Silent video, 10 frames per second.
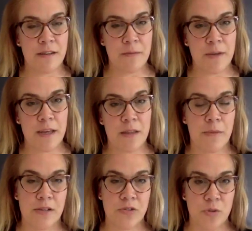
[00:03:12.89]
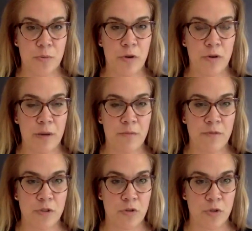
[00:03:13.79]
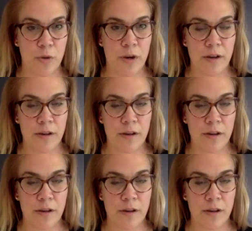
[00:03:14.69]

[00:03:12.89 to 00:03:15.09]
in the master's program for social work.